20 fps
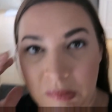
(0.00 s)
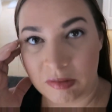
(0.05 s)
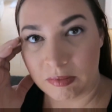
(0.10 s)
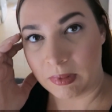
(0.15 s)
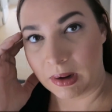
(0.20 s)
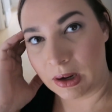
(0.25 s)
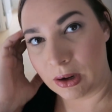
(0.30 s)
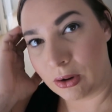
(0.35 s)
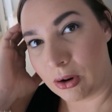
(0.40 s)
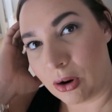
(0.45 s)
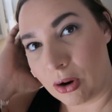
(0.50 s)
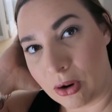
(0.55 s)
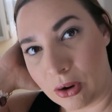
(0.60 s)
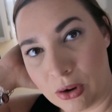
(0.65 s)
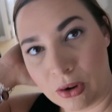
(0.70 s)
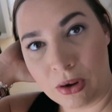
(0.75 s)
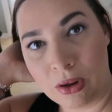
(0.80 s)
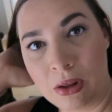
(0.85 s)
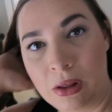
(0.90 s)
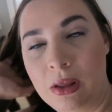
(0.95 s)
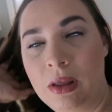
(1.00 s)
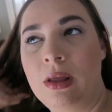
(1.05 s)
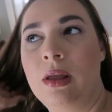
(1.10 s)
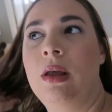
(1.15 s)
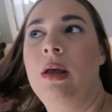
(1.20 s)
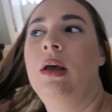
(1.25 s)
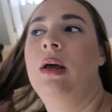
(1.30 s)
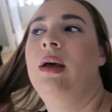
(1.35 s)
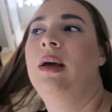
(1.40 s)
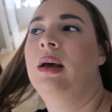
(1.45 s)
some of my curl
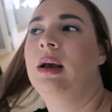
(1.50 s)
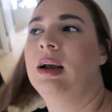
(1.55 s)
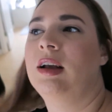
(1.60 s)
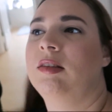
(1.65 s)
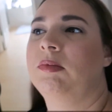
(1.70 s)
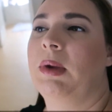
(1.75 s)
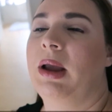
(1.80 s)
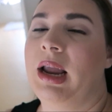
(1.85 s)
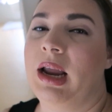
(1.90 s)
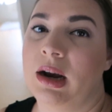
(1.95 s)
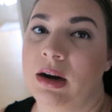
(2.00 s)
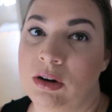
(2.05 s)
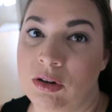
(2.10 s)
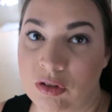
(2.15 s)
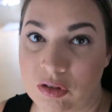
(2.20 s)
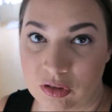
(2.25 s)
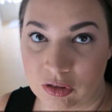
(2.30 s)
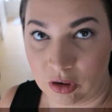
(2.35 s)
because my hair is